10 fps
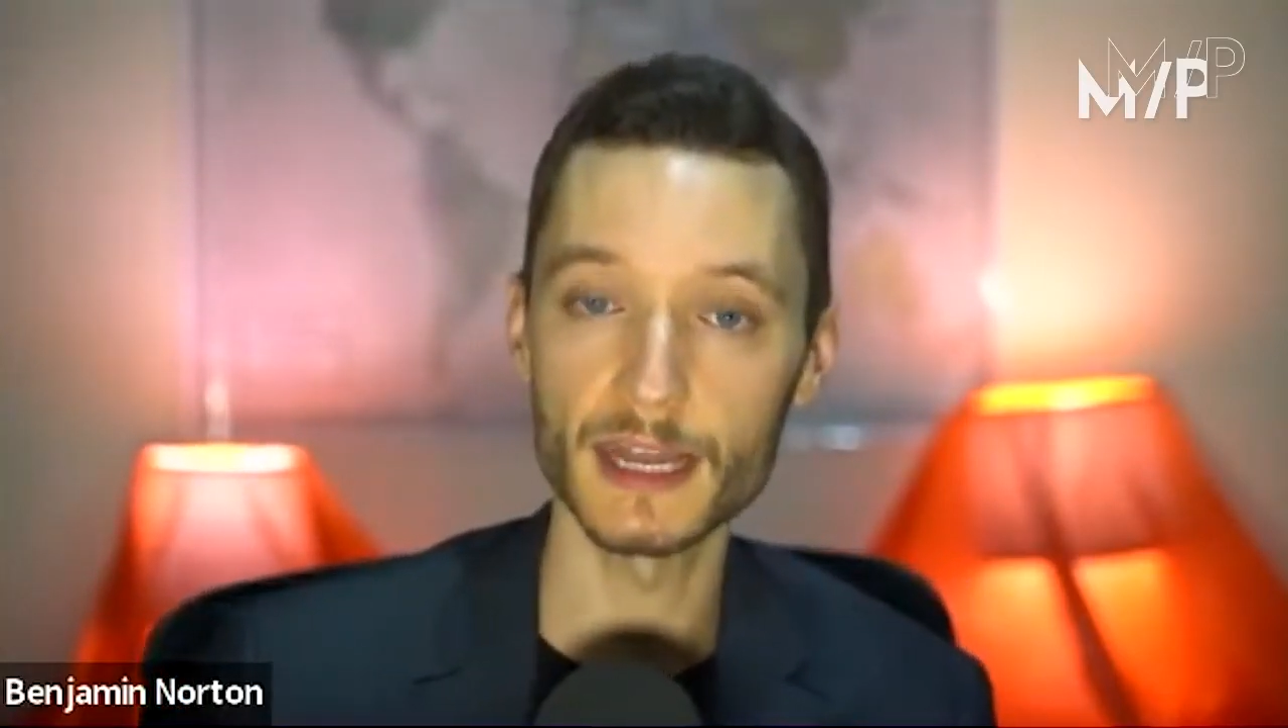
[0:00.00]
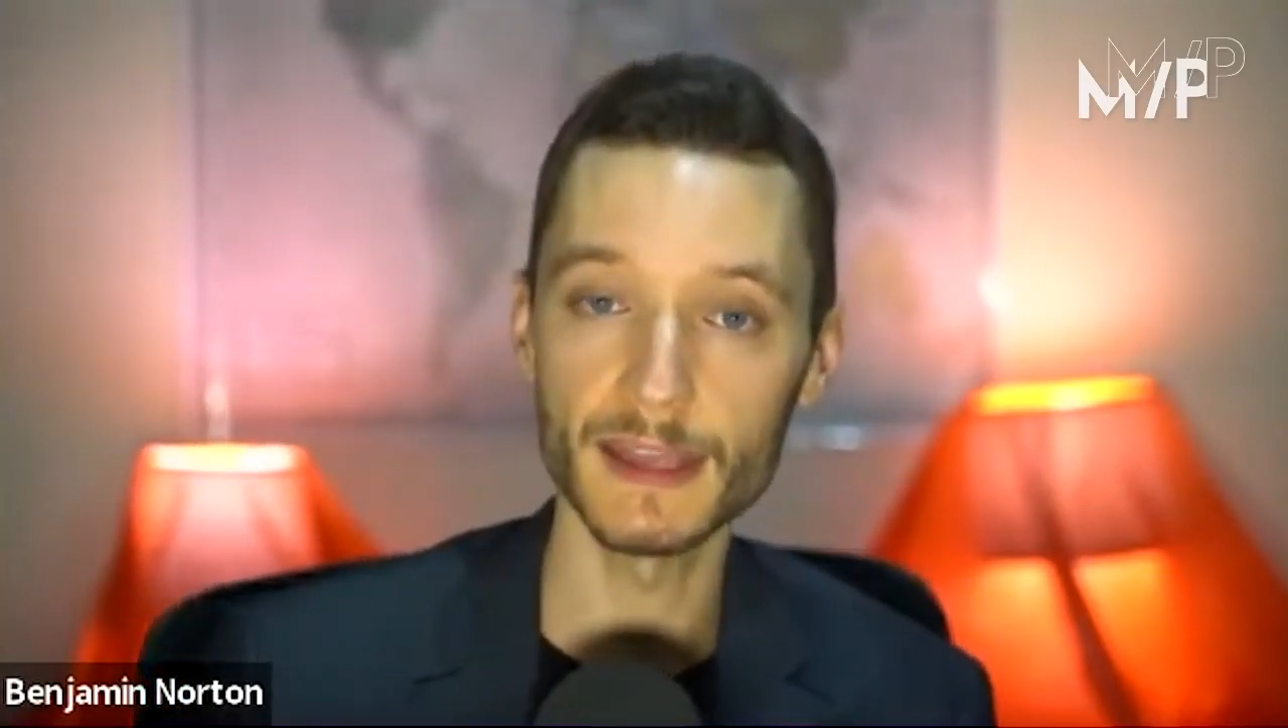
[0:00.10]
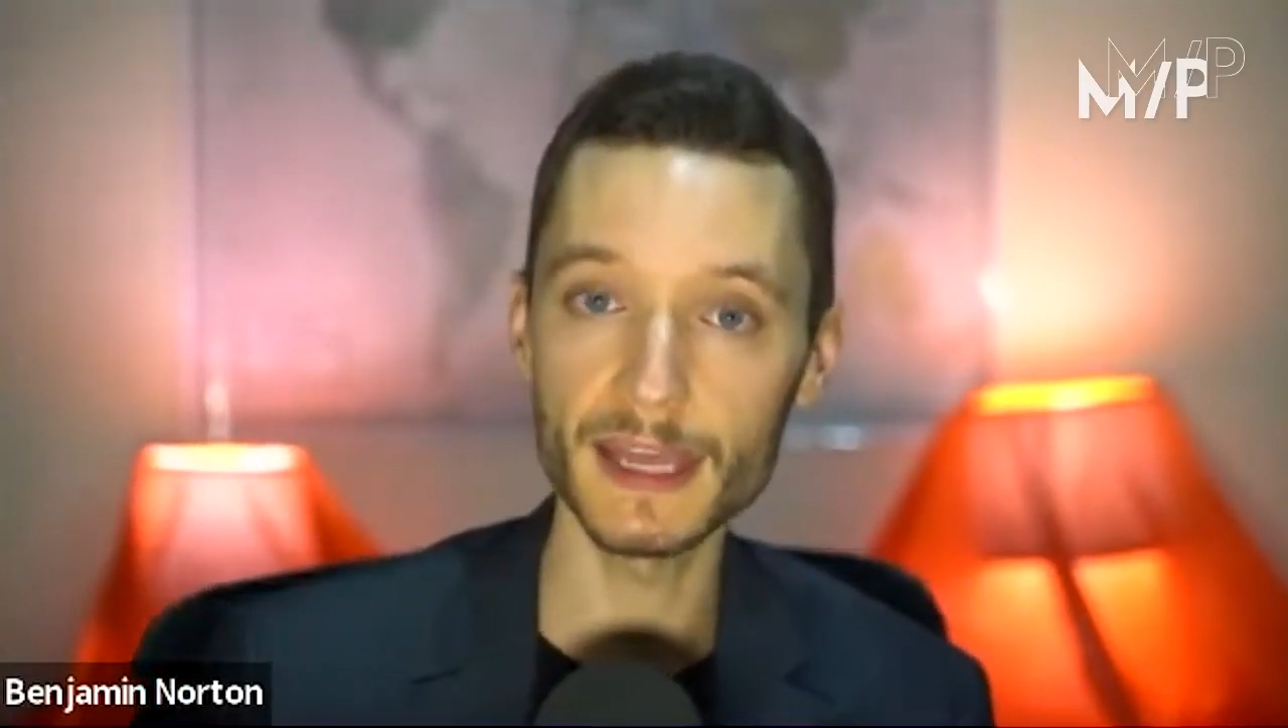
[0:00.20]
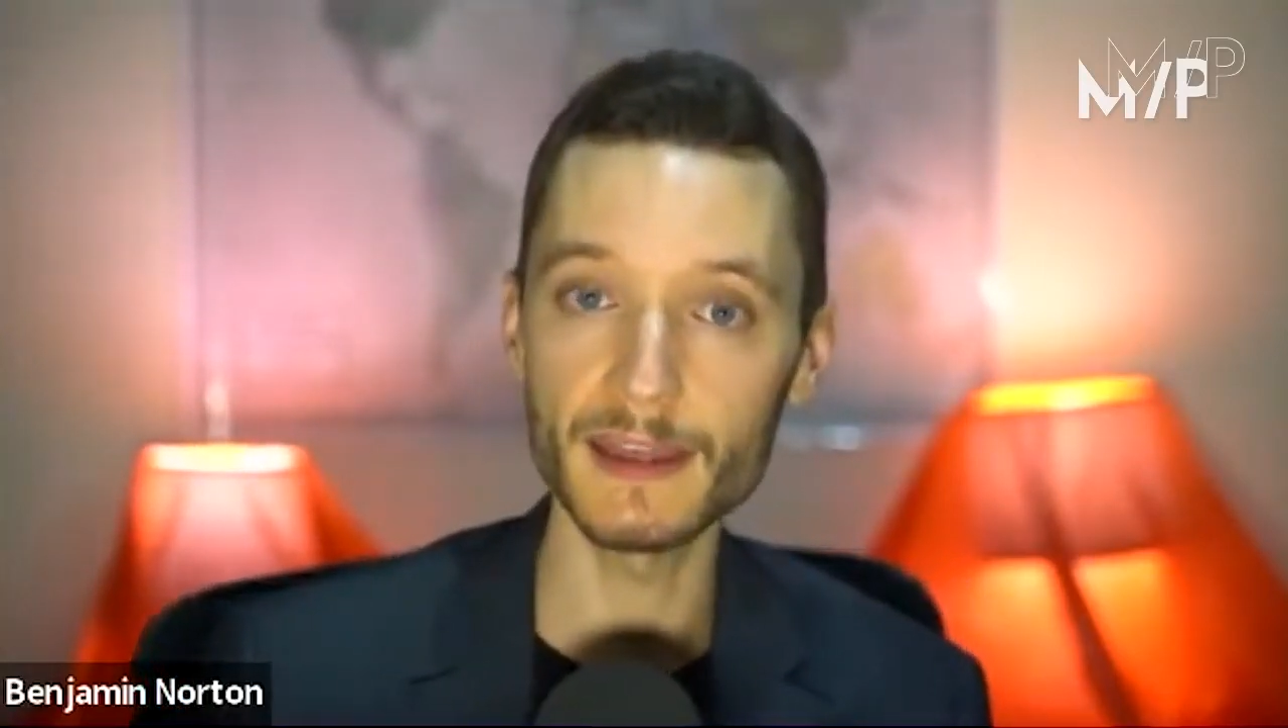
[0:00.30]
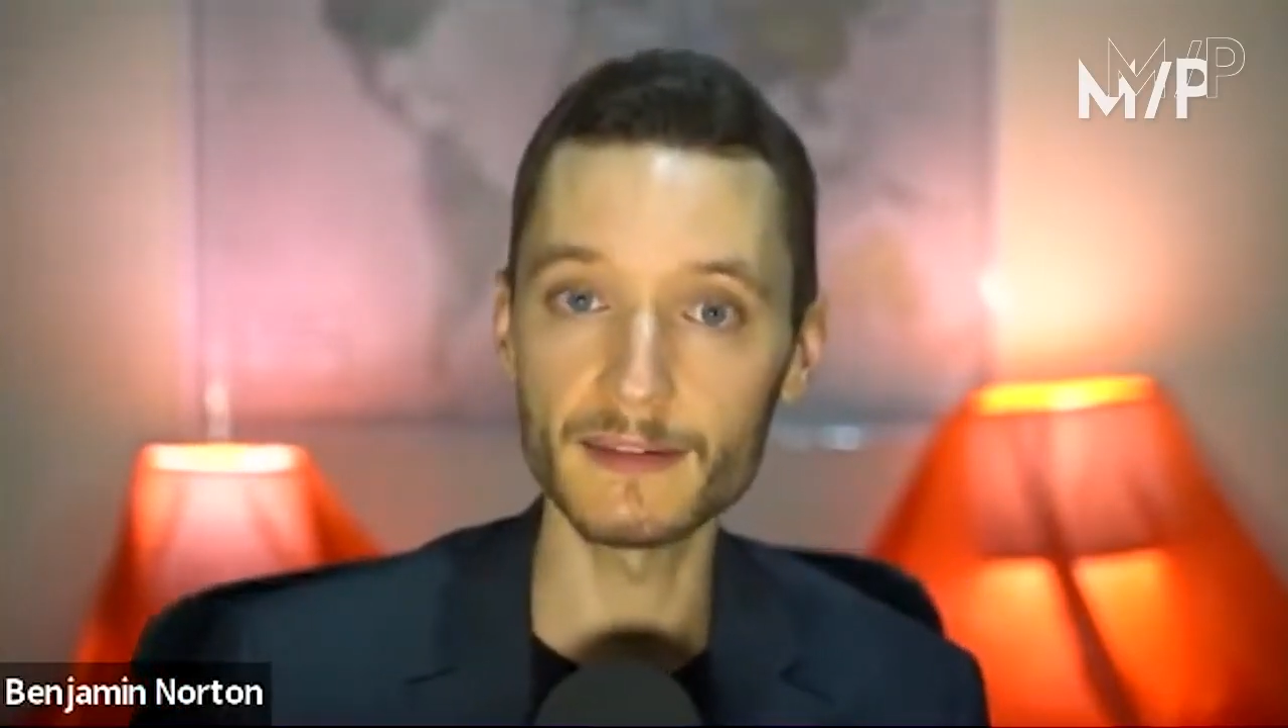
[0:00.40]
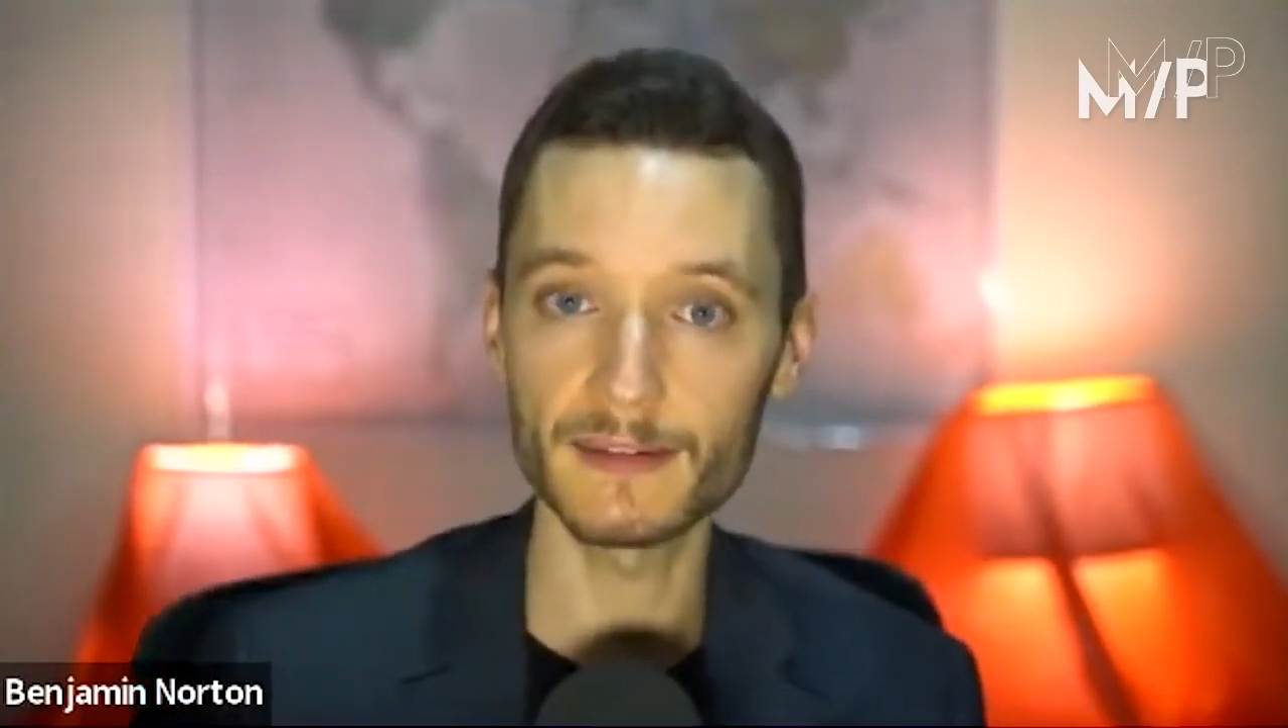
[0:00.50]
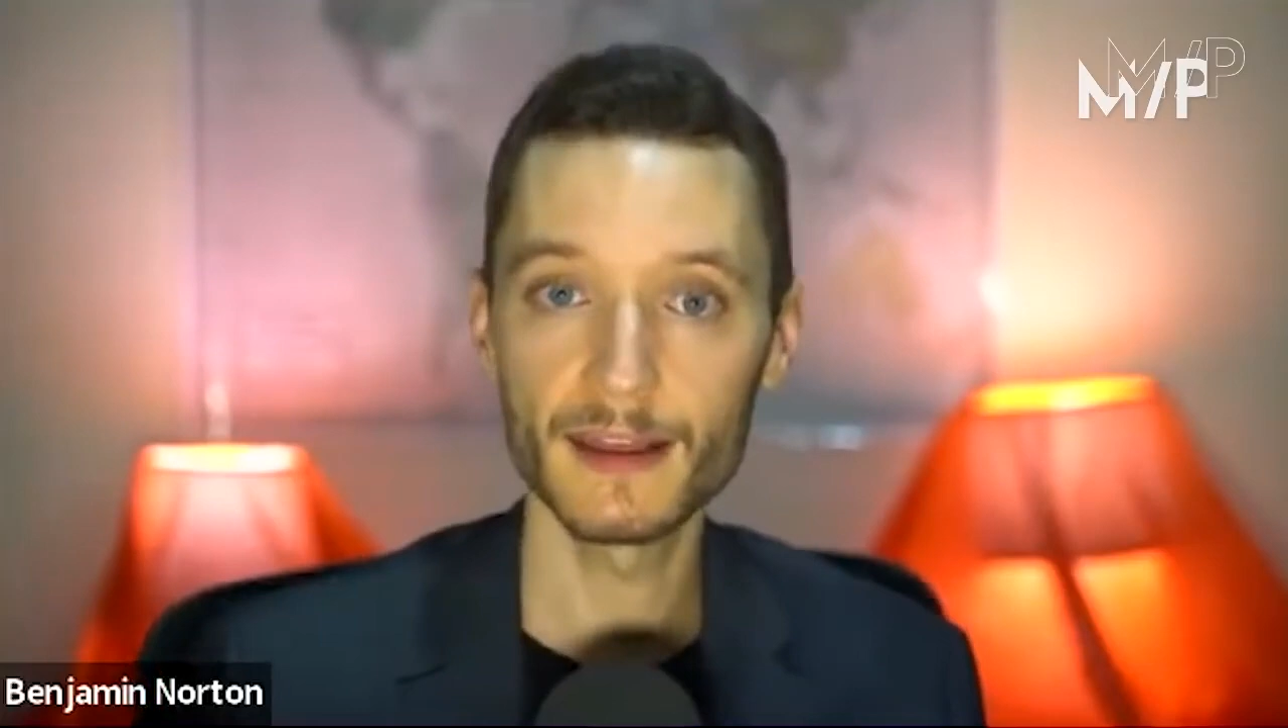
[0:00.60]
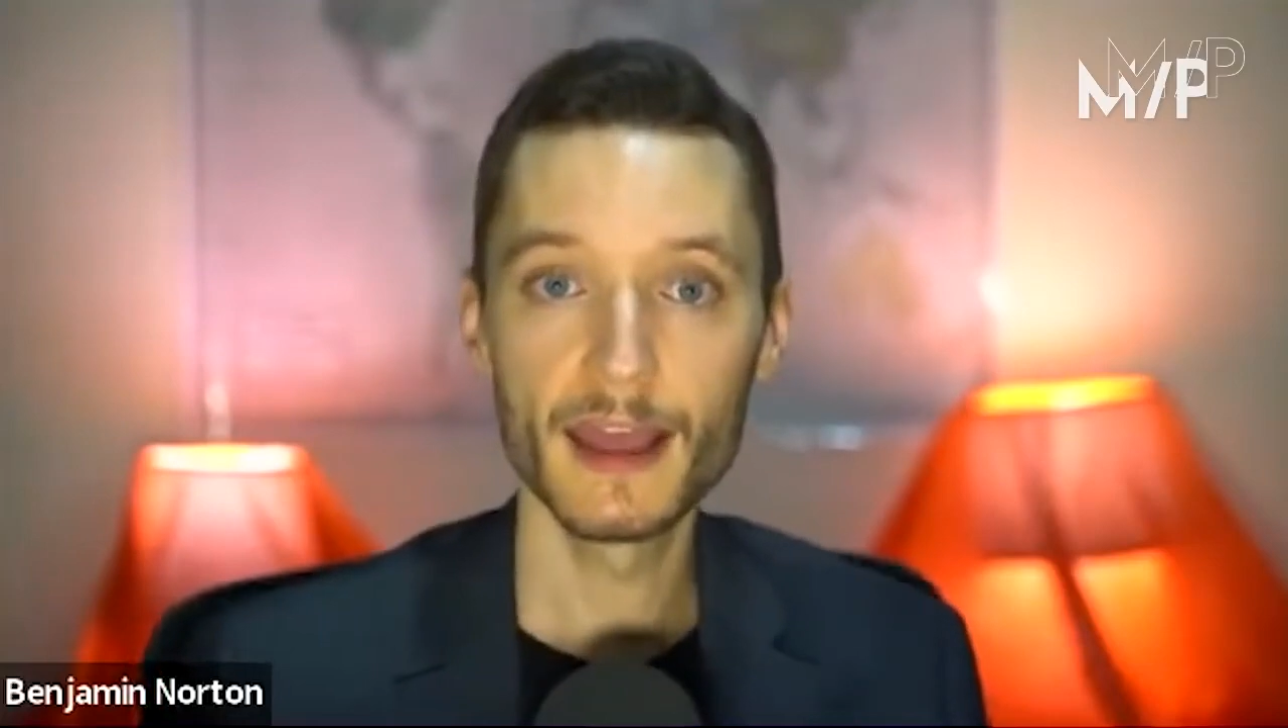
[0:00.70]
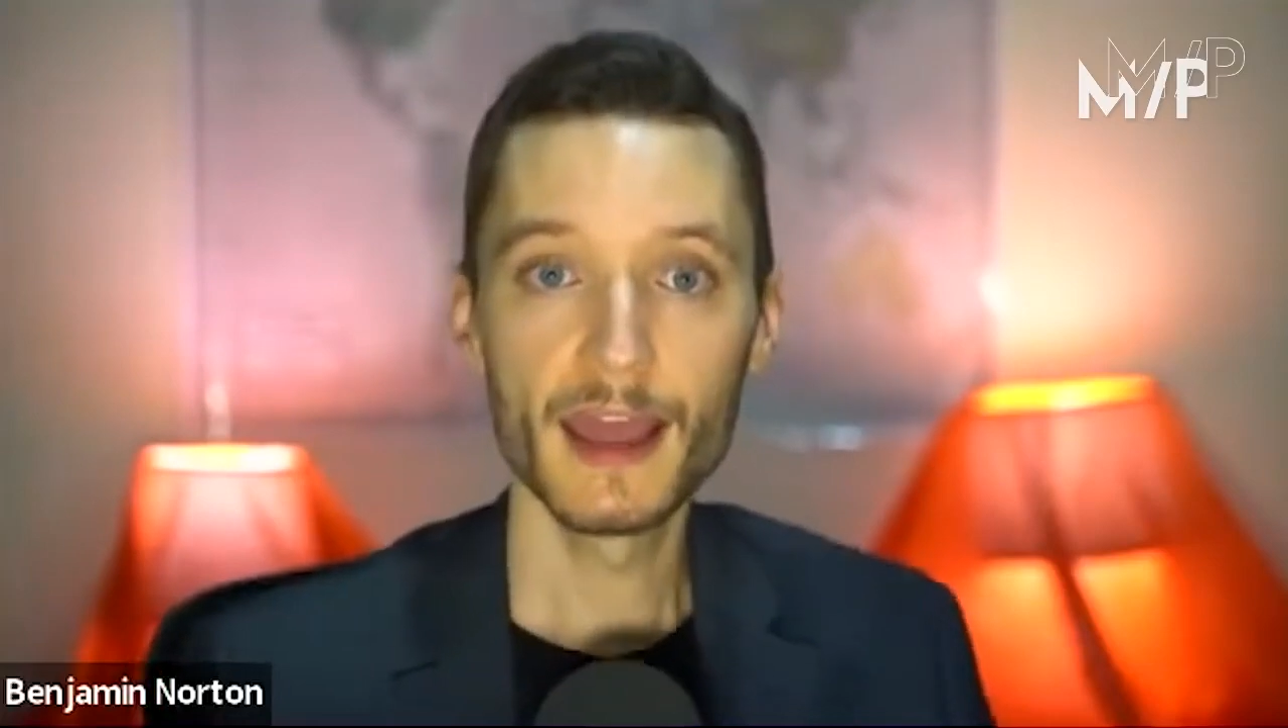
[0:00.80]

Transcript: in the east,